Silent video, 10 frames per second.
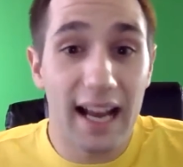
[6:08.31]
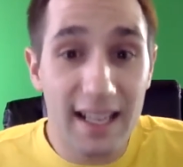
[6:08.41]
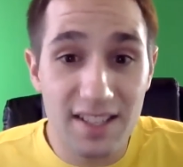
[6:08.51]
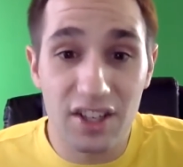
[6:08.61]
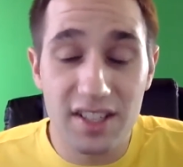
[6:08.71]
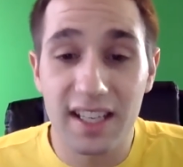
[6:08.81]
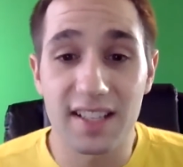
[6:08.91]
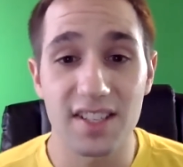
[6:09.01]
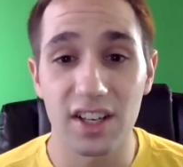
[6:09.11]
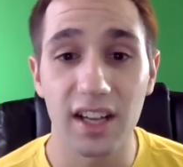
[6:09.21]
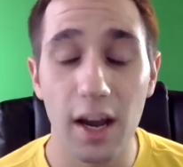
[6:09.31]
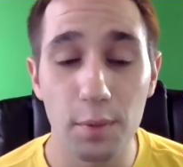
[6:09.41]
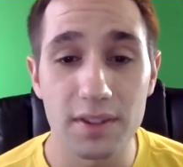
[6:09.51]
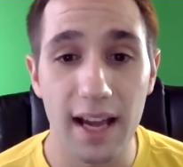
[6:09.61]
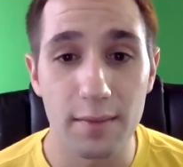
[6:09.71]
that I seriously considered a
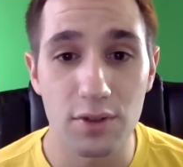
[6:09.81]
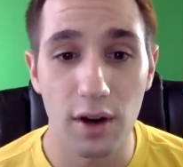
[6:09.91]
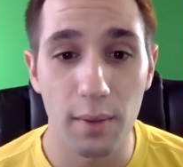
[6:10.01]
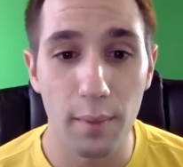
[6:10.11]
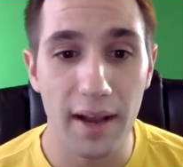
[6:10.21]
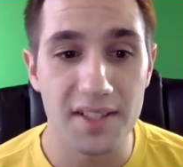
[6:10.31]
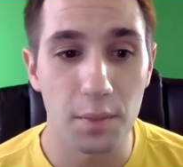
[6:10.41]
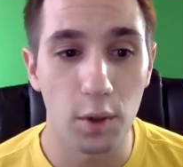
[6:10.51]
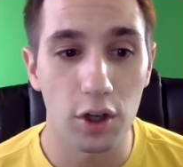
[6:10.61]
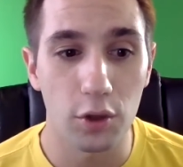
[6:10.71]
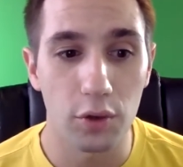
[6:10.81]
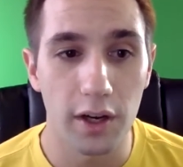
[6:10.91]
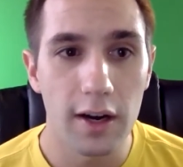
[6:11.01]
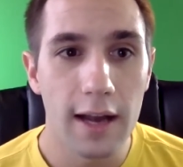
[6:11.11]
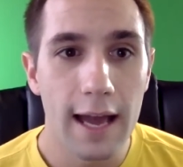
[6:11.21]
couple times throughout my basketball
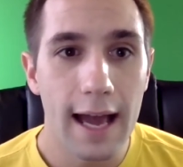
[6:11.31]
career.